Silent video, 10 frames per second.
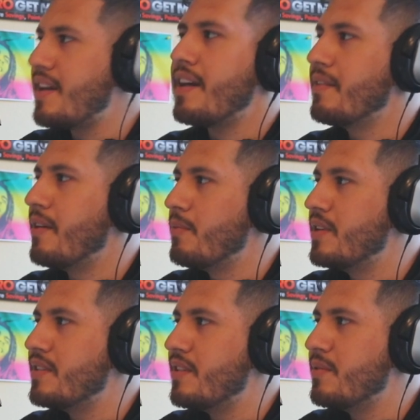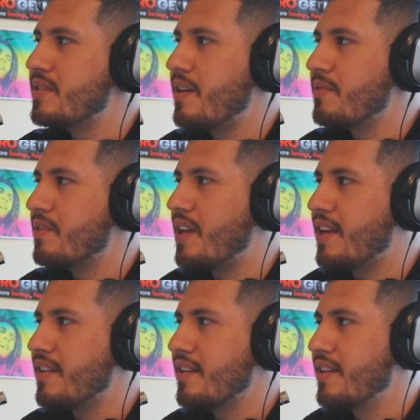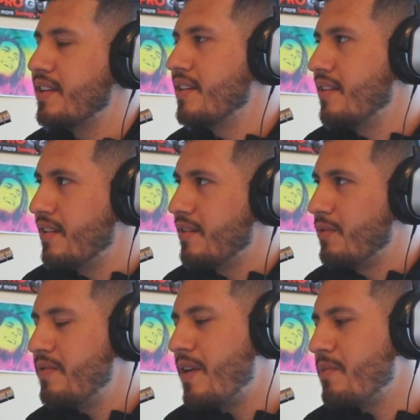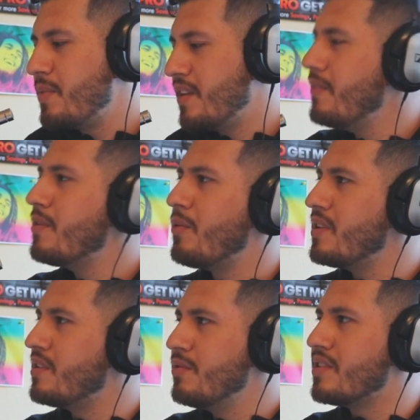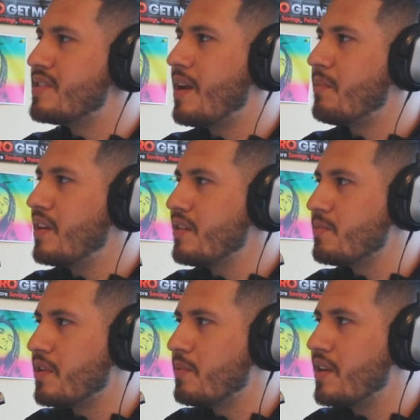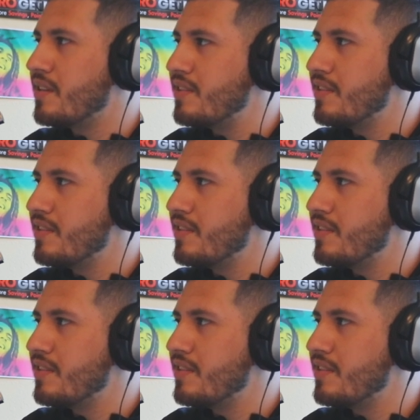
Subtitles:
I don't know, but it was never like we've never been. Even though we do the same things pretty much.